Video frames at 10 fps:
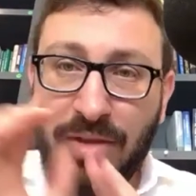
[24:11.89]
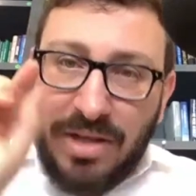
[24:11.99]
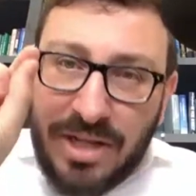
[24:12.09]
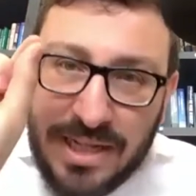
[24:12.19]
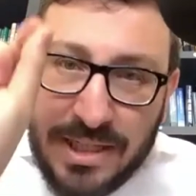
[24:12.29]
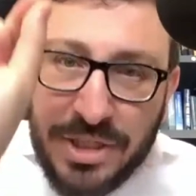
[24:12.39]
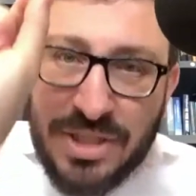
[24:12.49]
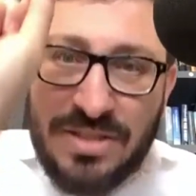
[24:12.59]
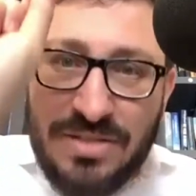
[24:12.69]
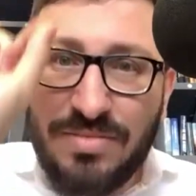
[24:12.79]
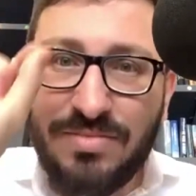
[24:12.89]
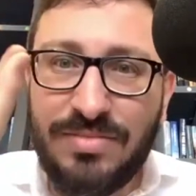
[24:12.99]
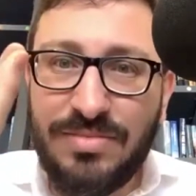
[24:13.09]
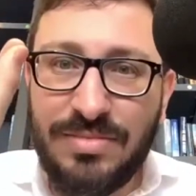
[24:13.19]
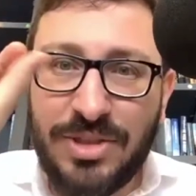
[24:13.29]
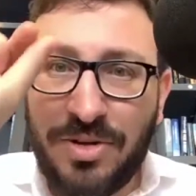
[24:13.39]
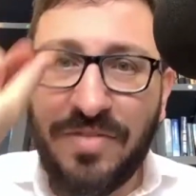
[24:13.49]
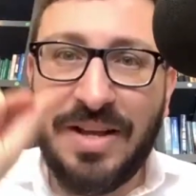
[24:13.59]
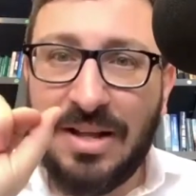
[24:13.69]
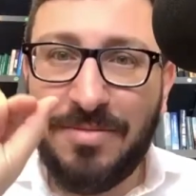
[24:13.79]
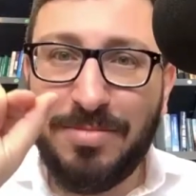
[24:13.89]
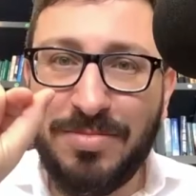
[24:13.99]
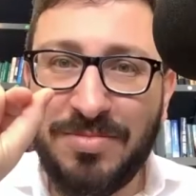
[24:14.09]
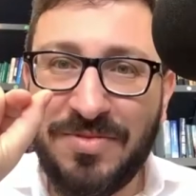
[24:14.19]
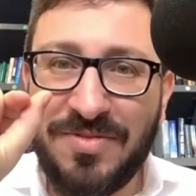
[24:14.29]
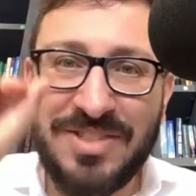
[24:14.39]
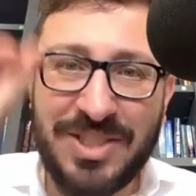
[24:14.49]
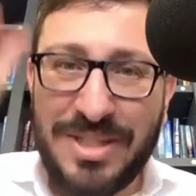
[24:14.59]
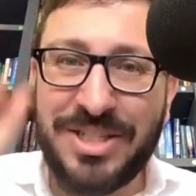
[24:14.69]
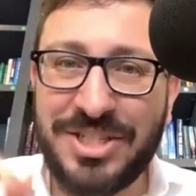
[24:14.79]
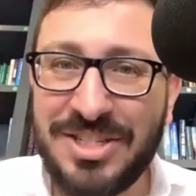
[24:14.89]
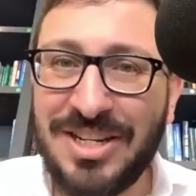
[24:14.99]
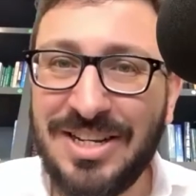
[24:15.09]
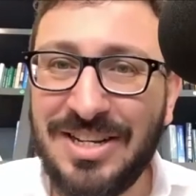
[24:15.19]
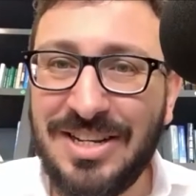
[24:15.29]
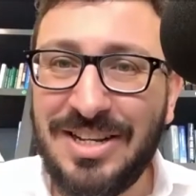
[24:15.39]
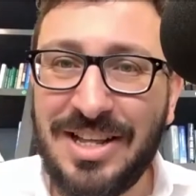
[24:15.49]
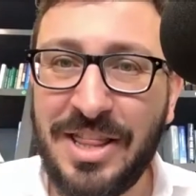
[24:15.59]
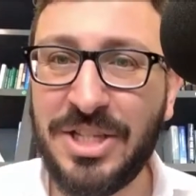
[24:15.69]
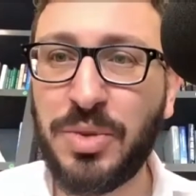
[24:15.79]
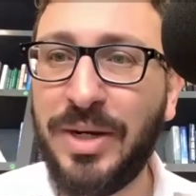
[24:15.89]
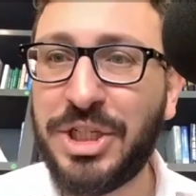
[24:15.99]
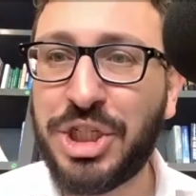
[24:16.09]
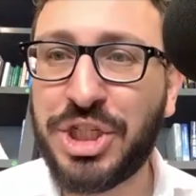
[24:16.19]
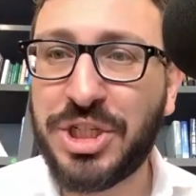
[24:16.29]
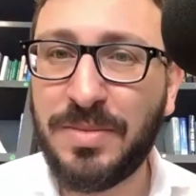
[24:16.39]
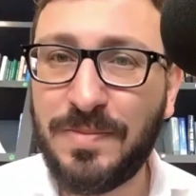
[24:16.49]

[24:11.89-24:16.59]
You need to just turn the valve. Switch the switch.